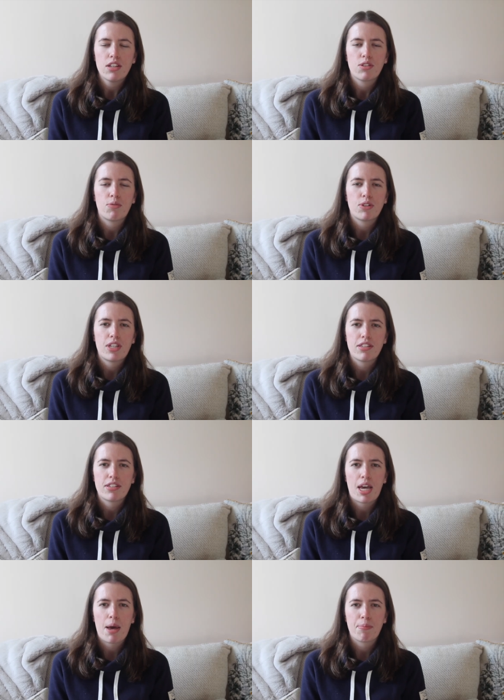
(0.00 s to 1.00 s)
so what tends
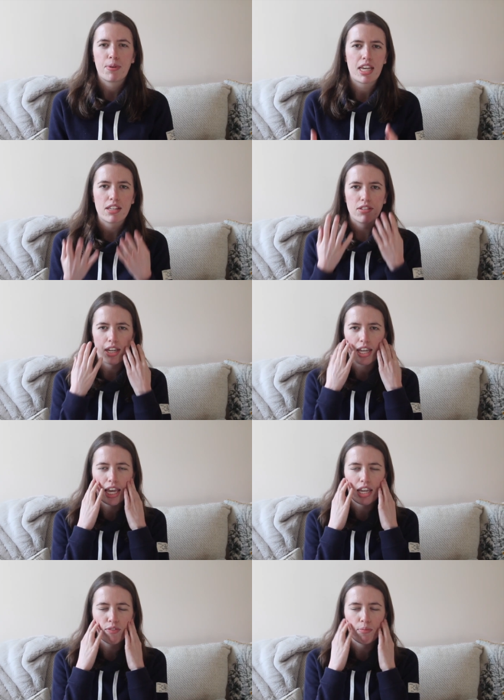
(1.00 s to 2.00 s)
to happen is I
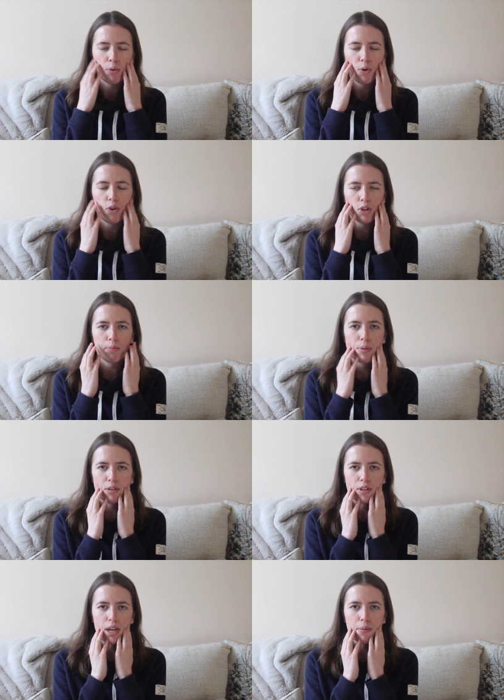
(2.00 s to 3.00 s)
get even more oil
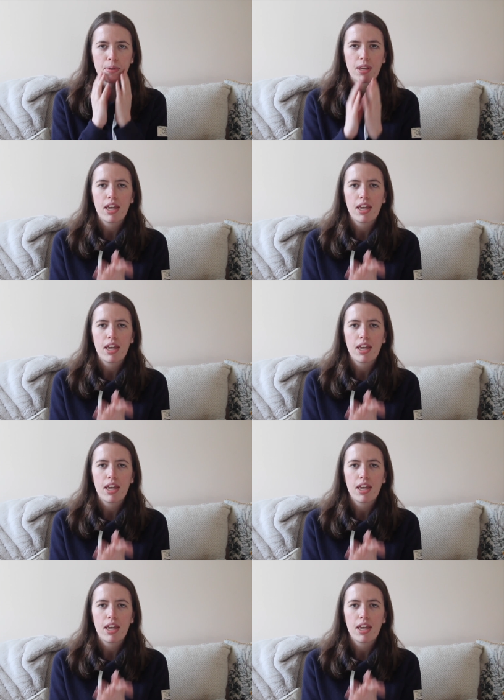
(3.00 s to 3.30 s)
buildup